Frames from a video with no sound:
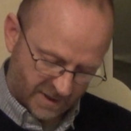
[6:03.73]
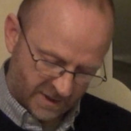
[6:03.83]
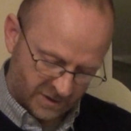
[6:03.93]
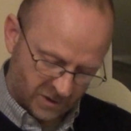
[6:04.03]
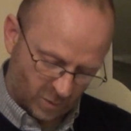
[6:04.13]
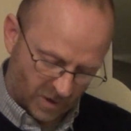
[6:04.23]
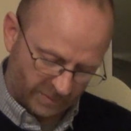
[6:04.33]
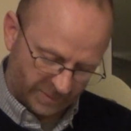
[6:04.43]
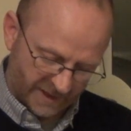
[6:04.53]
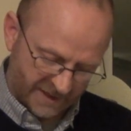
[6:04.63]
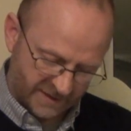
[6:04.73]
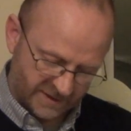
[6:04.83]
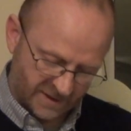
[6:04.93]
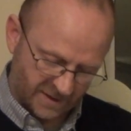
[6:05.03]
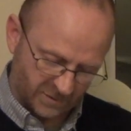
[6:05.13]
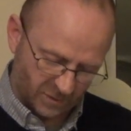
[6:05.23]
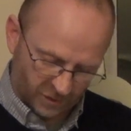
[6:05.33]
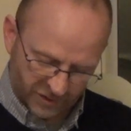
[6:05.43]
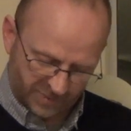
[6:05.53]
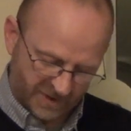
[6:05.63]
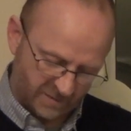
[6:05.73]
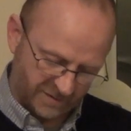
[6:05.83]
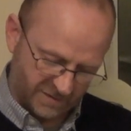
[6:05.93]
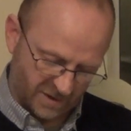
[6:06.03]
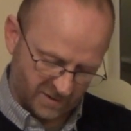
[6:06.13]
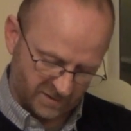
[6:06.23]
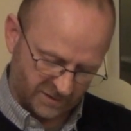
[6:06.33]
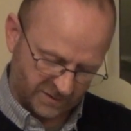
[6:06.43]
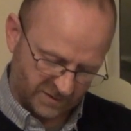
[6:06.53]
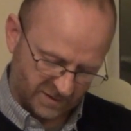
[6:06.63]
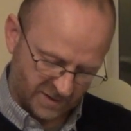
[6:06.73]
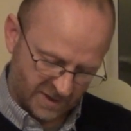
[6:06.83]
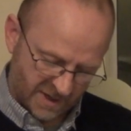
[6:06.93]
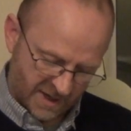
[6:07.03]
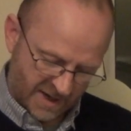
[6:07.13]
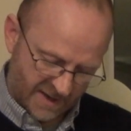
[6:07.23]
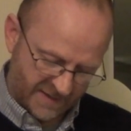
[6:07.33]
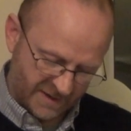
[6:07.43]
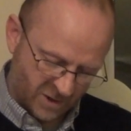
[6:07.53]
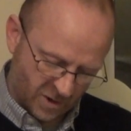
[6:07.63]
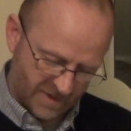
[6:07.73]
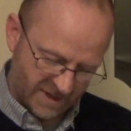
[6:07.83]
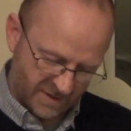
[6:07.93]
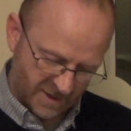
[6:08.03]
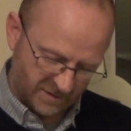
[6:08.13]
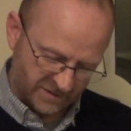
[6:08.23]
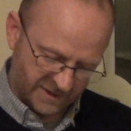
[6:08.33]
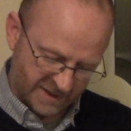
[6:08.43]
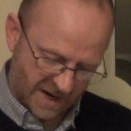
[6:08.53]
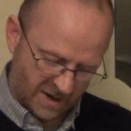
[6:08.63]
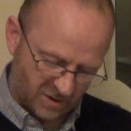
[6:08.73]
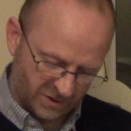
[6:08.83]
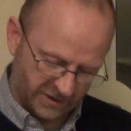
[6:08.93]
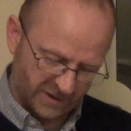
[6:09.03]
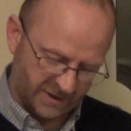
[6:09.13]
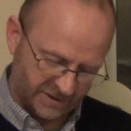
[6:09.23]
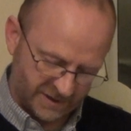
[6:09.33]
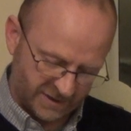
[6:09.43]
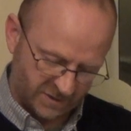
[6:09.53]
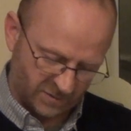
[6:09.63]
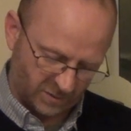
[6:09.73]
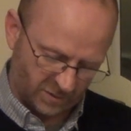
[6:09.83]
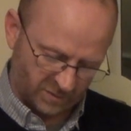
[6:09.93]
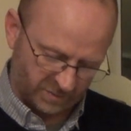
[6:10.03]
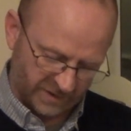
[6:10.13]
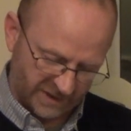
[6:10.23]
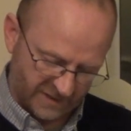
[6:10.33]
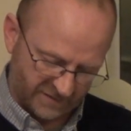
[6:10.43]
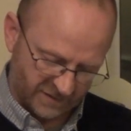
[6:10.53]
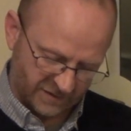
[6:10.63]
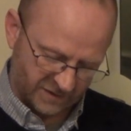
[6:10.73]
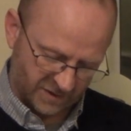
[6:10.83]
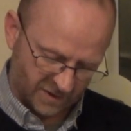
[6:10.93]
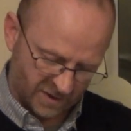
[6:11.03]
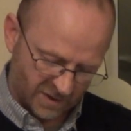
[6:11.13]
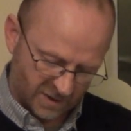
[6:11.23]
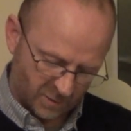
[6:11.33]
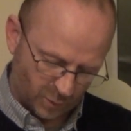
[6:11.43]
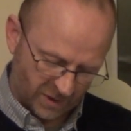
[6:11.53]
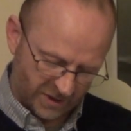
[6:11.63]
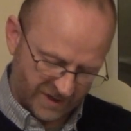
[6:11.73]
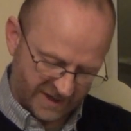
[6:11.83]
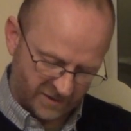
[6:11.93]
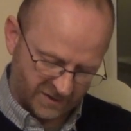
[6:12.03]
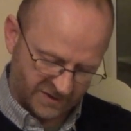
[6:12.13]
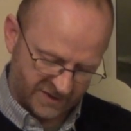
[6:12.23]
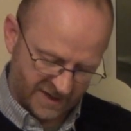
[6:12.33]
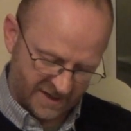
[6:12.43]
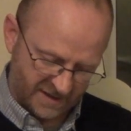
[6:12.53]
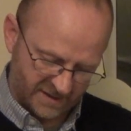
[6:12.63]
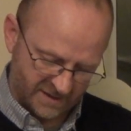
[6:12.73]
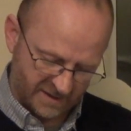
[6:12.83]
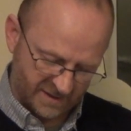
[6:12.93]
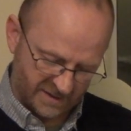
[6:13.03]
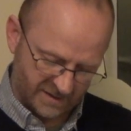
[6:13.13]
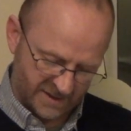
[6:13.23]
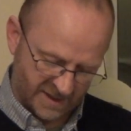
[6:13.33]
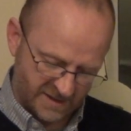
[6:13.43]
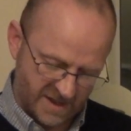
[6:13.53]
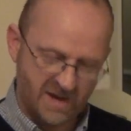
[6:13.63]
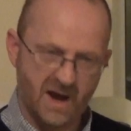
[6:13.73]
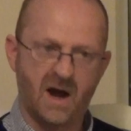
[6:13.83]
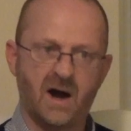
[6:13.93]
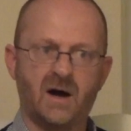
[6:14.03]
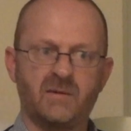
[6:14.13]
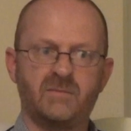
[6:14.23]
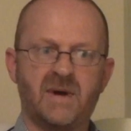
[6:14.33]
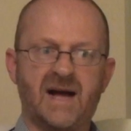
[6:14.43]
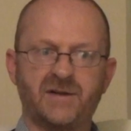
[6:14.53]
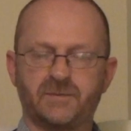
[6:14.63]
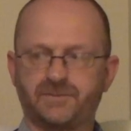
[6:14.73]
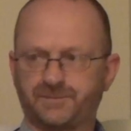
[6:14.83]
into one place, and all speak with tongues, and there come in those that are unlearned or unbelievers, will they not say that ye are mad?